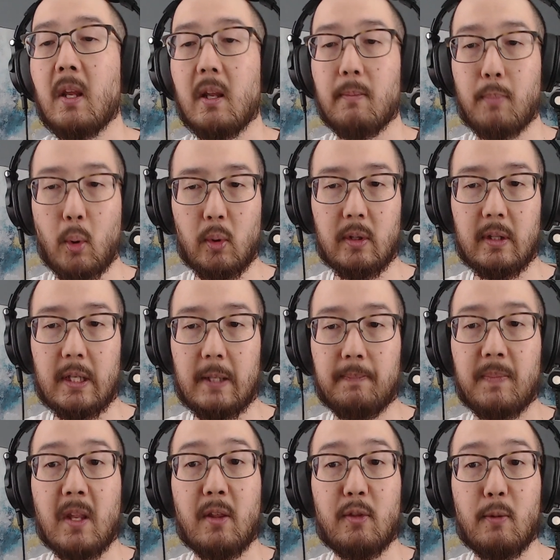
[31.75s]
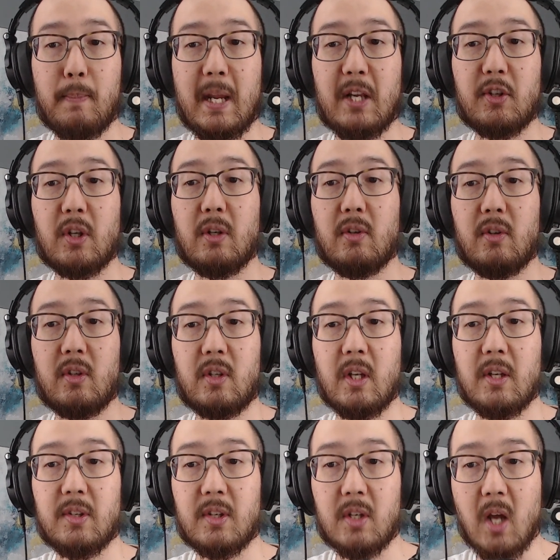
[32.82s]
Importantly, the patient
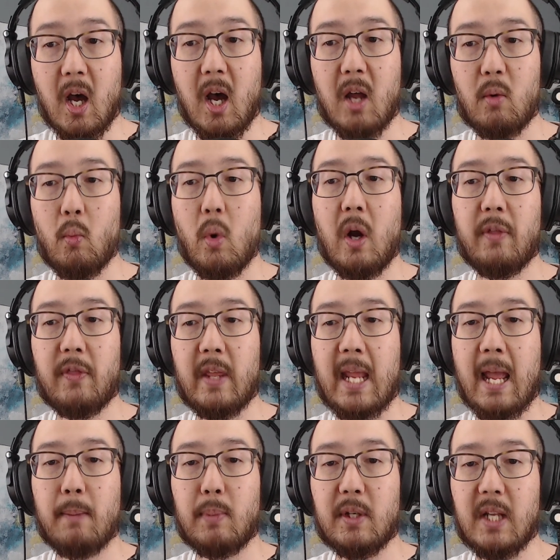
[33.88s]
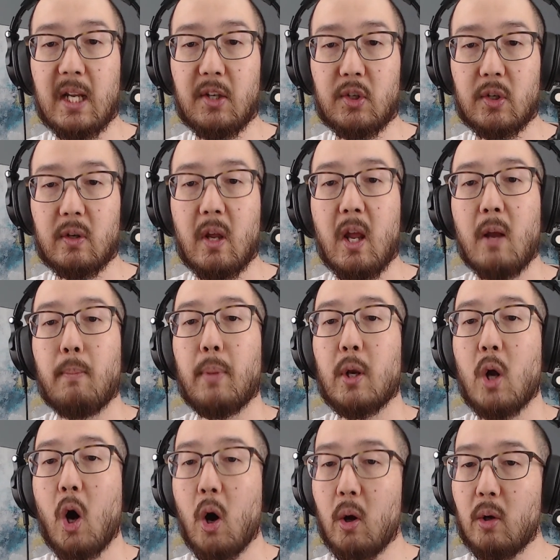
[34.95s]
does not want the amputation, but
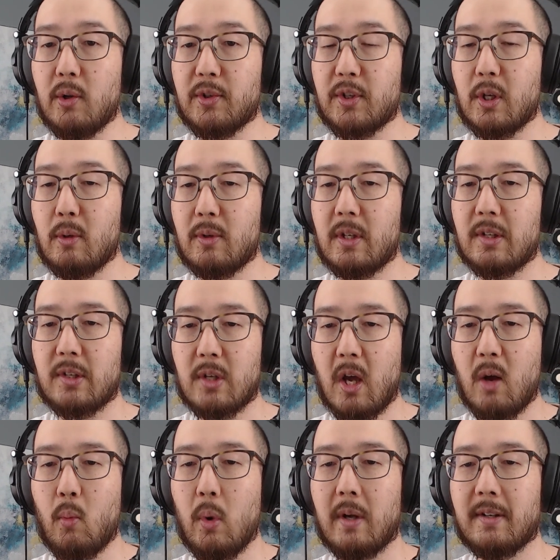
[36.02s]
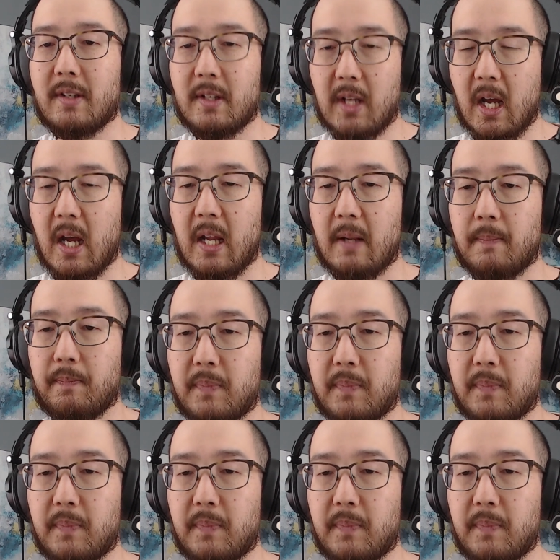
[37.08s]
also does not want to die.